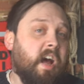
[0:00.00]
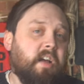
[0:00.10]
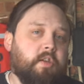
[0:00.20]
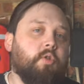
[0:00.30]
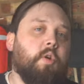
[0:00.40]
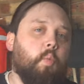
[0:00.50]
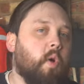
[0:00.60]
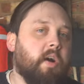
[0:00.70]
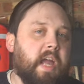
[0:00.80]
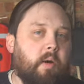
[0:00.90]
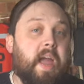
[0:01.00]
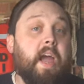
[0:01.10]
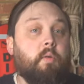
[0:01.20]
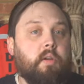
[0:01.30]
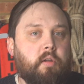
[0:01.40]
you can work out
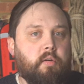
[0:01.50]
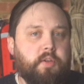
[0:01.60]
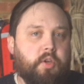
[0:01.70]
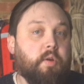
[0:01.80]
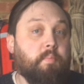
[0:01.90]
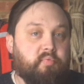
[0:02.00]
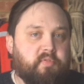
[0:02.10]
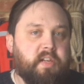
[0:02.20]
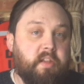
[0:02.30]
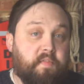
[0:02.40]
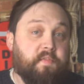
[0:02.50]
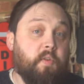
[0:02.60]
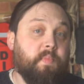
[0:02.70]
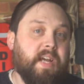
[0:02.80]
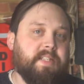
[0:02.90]
how long you can breathe
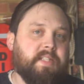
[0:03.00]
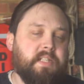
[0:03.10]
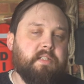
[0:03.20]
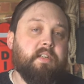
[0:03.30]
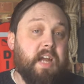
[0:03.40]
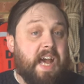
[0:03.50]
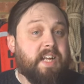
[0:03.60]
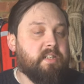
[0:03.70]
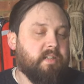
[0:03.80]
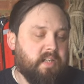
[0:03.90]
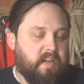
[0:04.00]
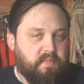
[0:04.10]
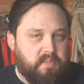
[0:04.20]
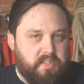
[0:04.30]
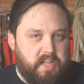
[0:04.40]
from that cylinder at a
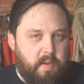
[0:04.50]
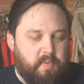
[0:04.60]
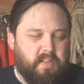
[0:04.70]
given depth.